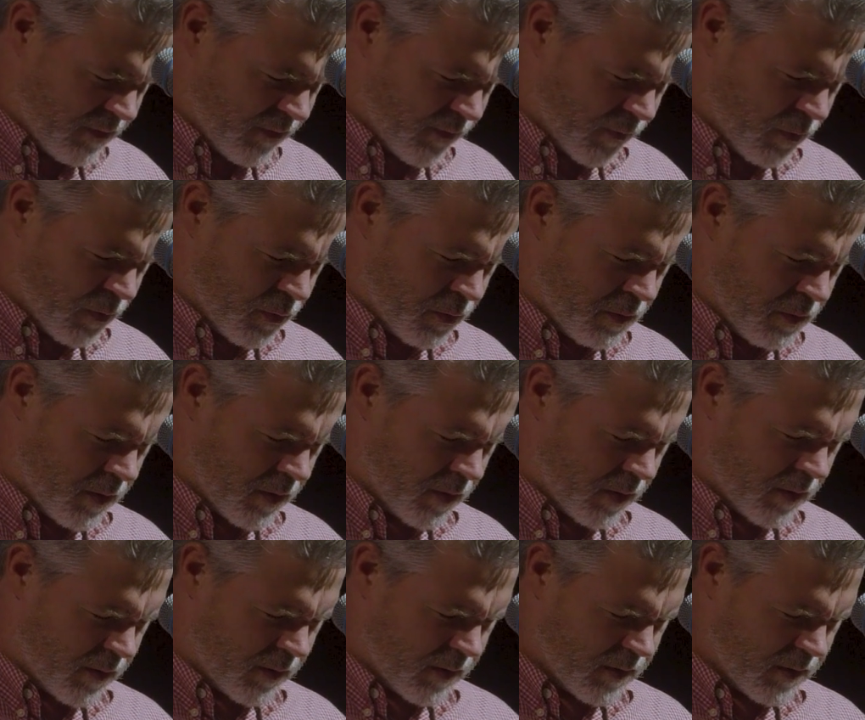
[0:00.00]

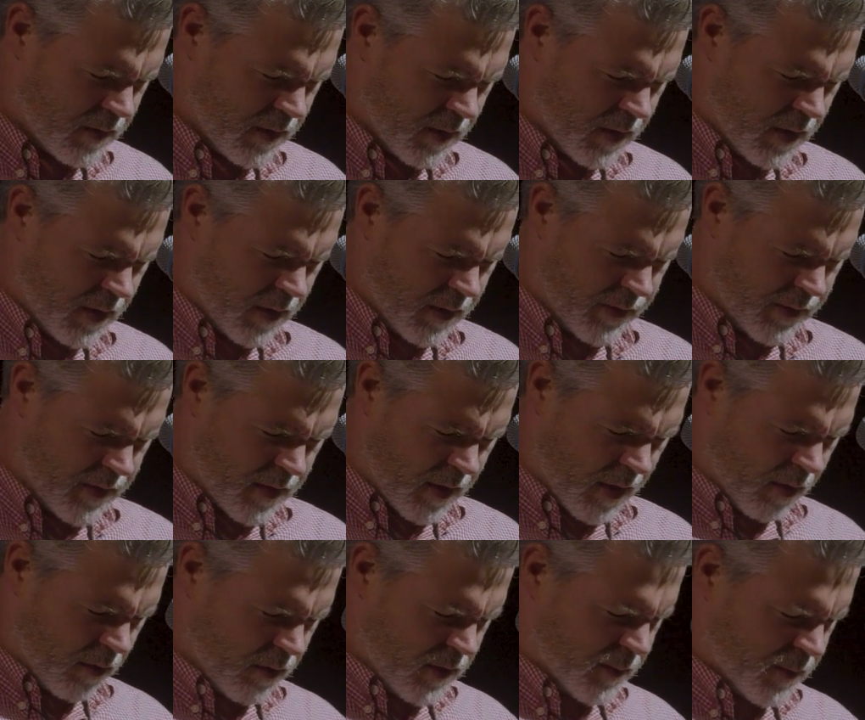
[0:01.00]
for your
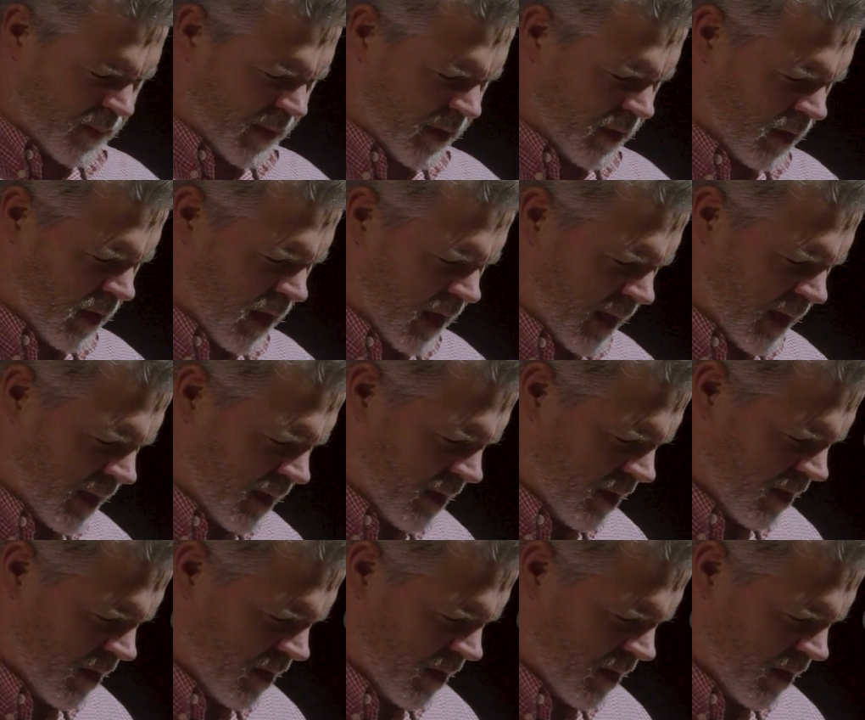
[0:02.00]
Holy Spirit, God.